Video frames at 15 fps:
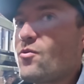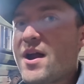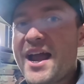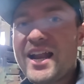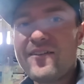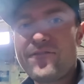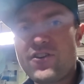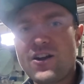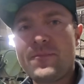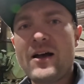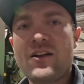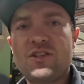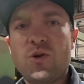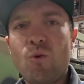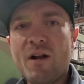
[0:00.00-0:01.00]
ran it for
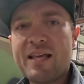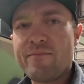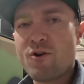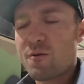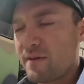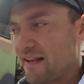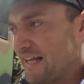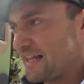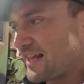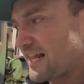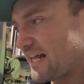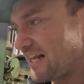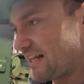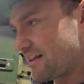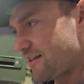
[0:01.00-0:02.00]
about 20 more minutes
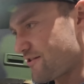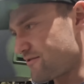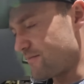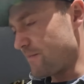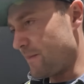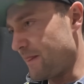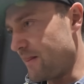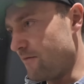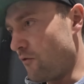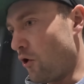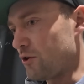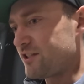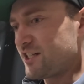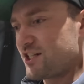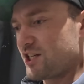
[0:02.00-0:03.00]
and it's the
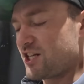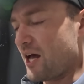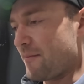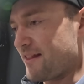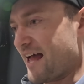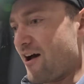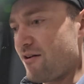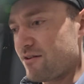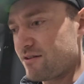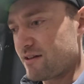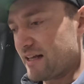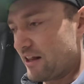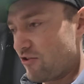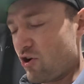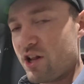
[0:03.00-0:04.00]
voltage comes out.
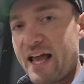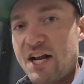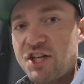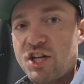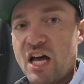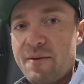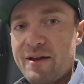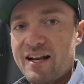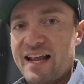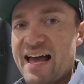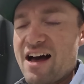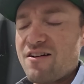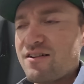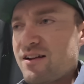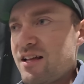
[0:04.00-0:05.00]
It started actually coming
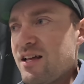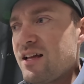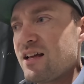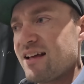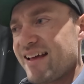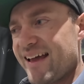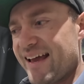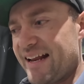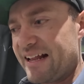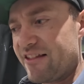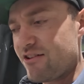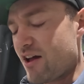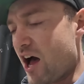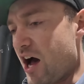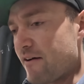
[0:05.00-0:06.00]
down and it's
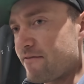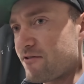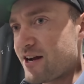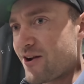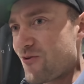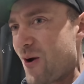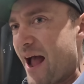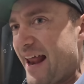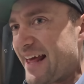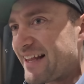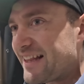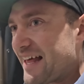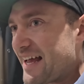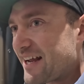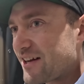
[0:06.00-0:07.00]
hovering right at
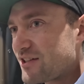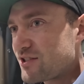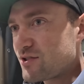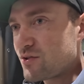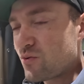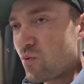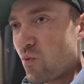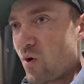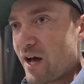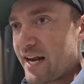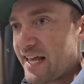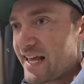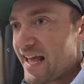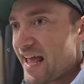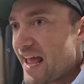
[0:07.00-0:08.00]
like
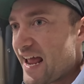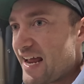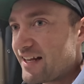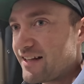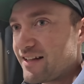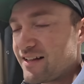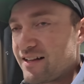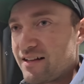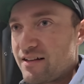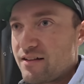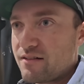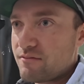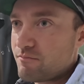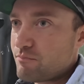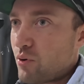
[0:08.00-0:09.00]

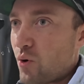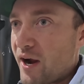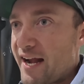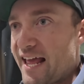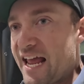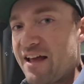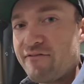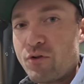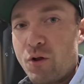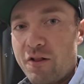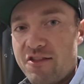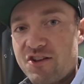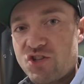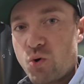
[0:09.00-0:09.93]
28.8 volts to